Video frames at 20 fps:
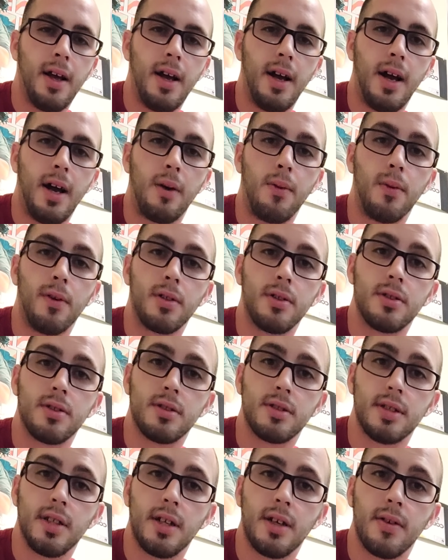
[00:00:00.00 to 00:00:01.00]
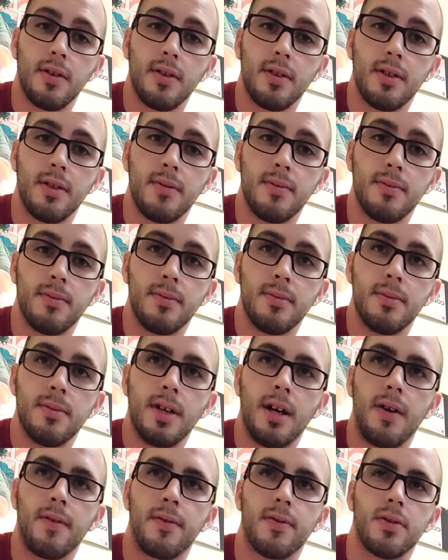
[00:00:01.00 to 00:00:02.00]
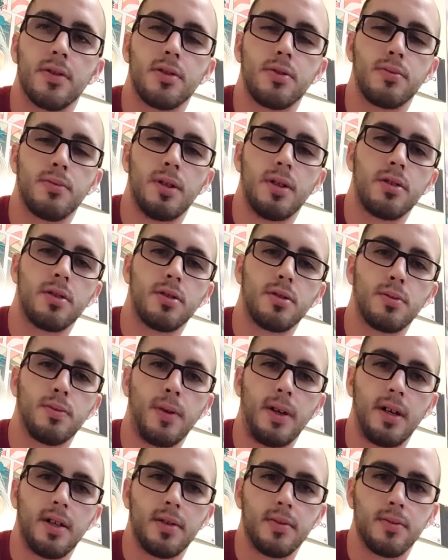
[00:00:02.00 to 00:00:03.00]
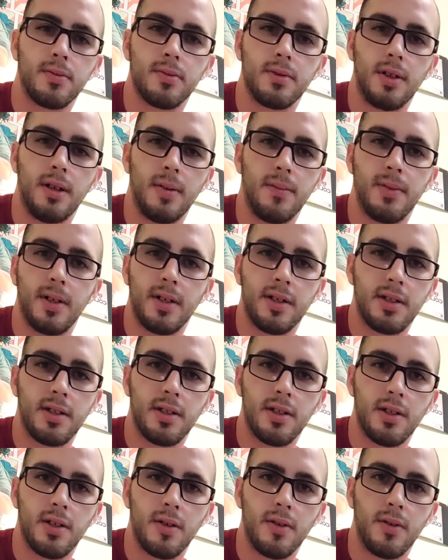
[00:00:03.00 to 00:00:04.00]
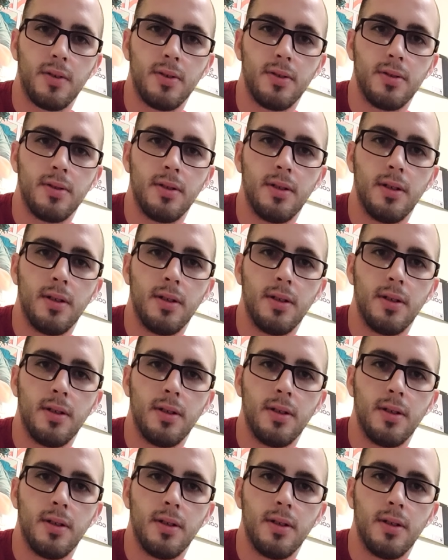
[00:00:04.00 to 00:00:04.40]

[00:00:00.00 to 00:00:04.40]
I want to sell them not for as much as possible. I'm not going to go and,